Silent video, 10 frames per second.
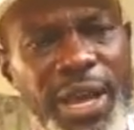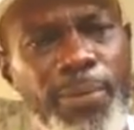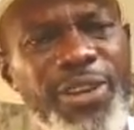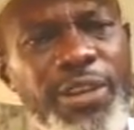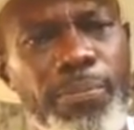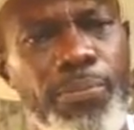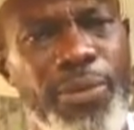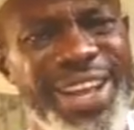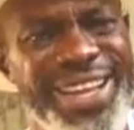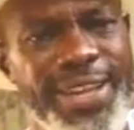I'm going to
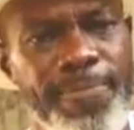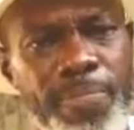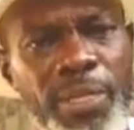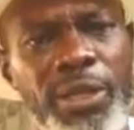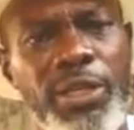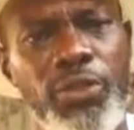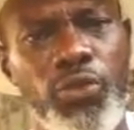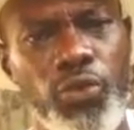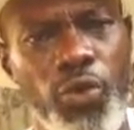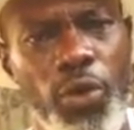break the
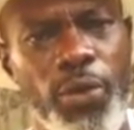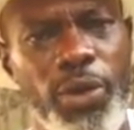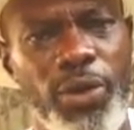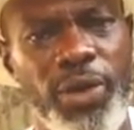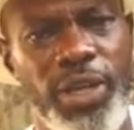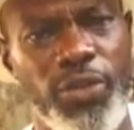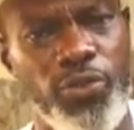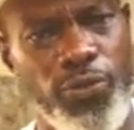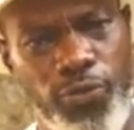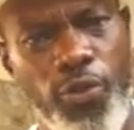tutorial
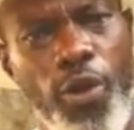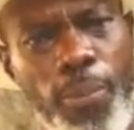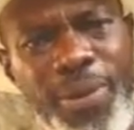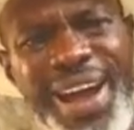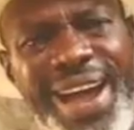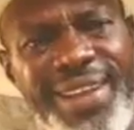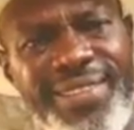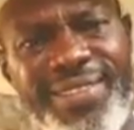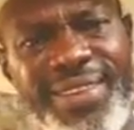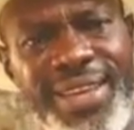into 4 parts.